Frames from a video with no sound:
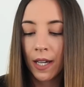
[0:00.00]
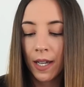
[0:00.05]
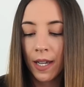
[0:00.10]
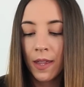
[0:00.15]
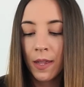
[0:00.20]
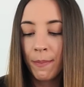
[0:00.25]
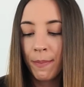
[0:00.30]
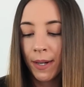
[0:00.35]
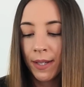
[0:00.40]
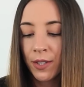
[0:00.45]

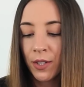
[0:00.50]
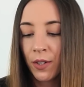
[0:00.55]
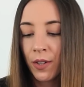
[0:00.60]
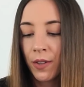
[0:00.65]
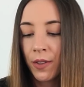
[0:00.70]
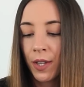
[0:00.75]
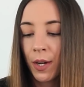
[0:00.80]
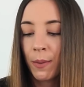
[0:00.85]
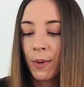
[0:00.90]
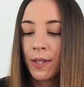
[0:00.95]
In the
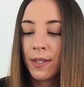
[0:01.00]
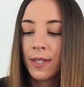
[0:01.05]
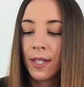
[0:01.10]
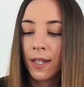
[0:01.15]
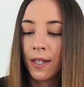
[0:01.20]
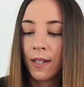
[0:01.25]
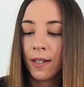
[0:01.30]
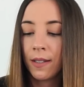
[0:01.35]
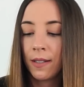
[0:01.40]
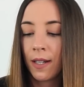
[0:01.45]
bundle, there was
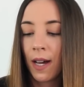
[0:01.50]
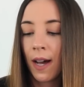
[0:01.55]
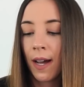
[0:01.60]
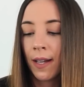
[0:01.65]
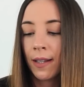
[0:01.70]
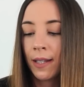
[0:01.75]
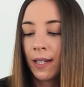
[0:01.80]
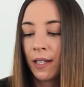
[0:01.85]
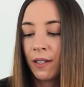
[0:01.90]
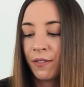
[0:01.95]
an
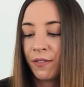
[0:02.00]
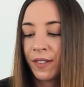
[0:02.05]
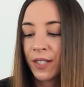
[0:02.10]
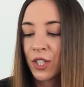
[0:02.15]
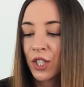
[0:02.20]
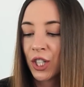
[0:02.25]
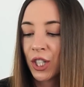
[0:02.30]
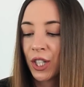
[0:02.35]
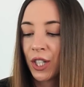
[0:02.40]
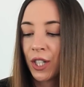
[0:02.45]
Eileen
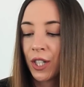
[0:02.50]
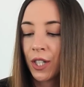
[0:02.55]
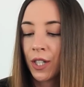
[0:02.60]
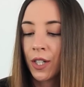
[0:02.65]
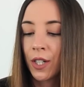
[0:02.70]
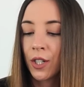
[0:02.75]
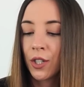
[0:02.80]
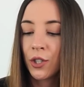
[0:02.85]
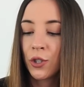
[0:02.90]
Fisher